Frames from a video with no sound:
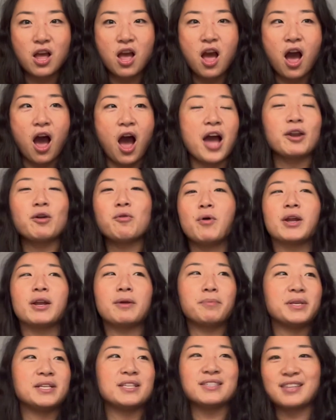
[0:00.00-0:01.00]
I don't want to
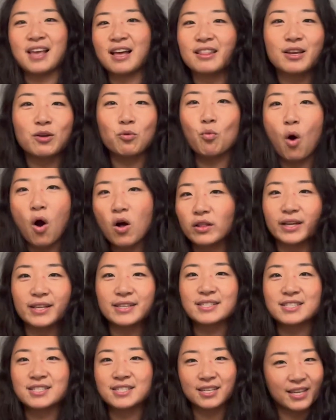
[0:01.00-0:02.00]
be selling
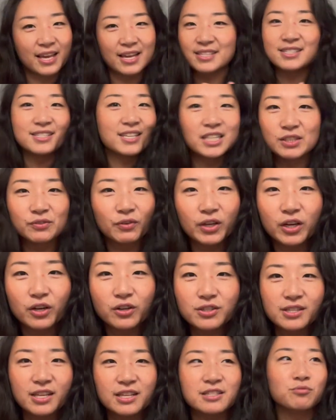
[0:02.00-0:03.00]
wallets to get six
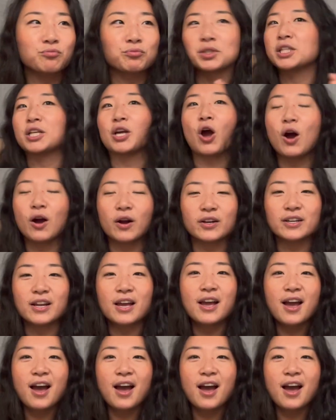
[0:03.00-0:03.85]
figures. That's really hard.